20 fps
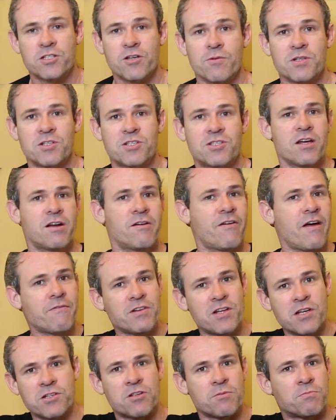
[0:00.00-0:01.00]
So instead of
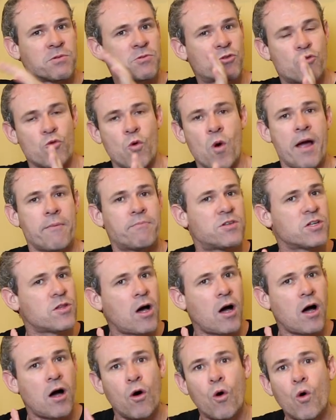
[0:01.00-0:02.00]
having to subscribe to
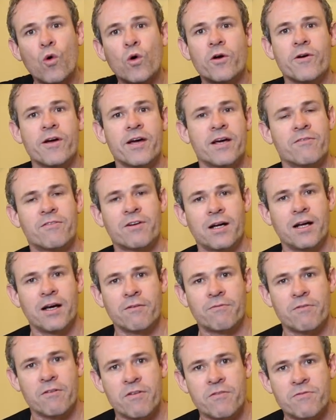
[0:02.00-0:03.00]
the whole Creative
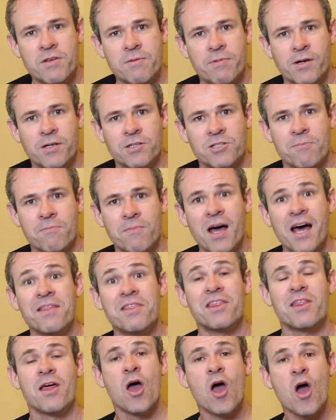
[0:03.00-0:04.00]
Cloud for 50 bucks a
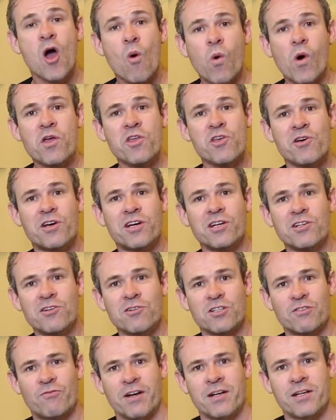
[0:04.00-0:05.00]
month, what you can
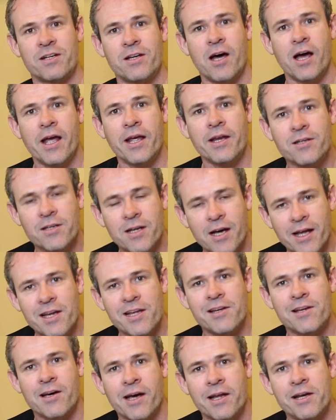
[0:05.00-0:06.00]
do is for
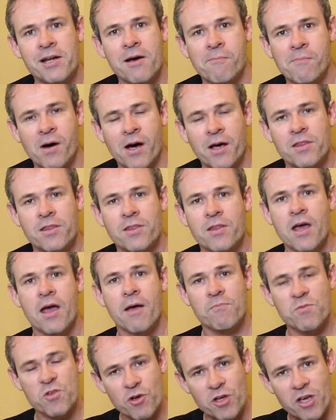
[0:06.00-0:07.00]
$9.99 a month,
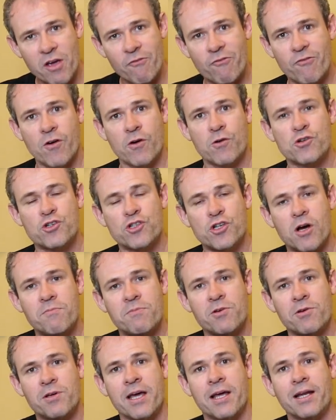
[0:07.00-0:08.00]
you get
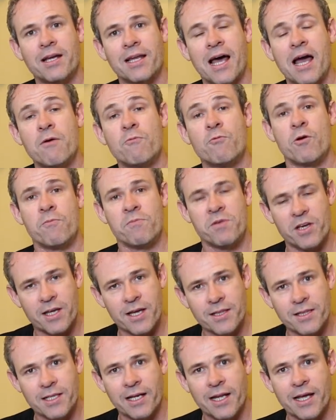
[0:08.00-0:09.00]
Photoshop, you get Lightroom, you
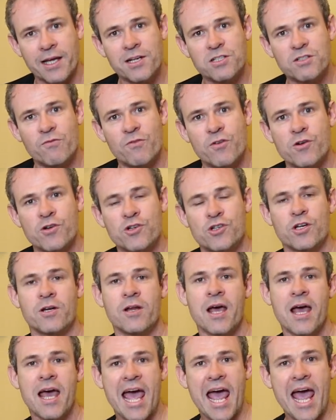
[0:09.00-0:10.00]
get the latest version,
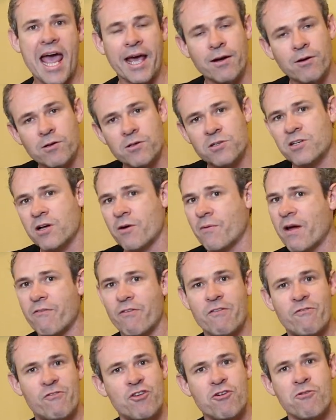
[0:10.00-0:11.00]
and also
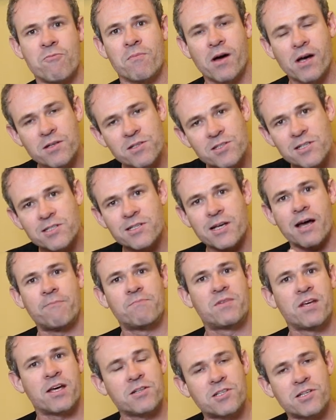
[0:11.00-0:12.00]
every few months as
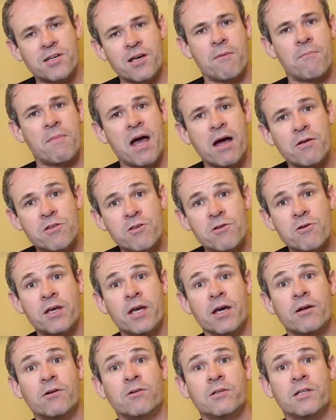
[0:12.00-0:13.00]
updates come out, you
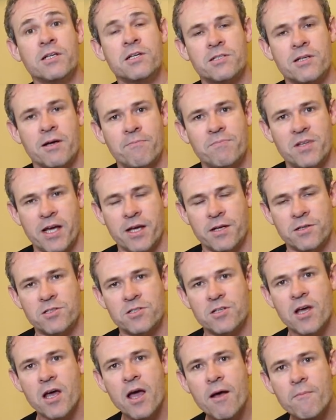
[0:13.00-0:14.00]
get all these updates.